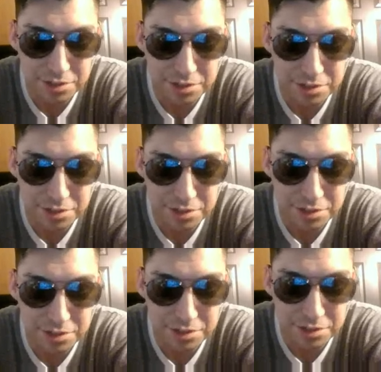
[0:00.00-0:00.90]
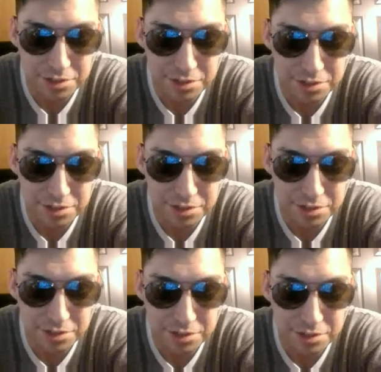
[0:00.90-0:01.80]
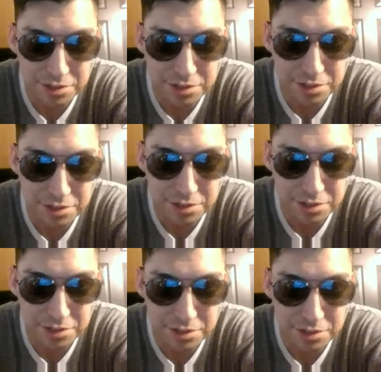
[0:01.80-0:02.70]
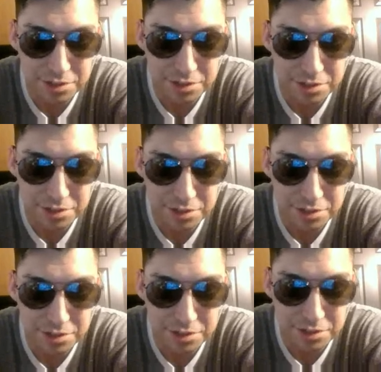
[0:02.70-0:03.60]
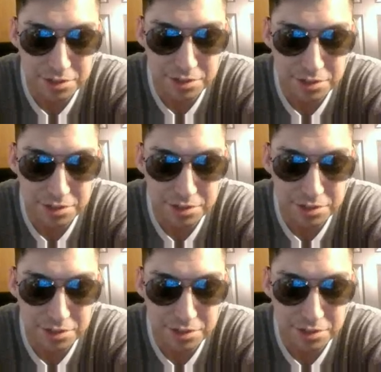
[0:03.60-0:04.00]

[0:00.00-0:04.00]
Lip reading: Nobody speaks.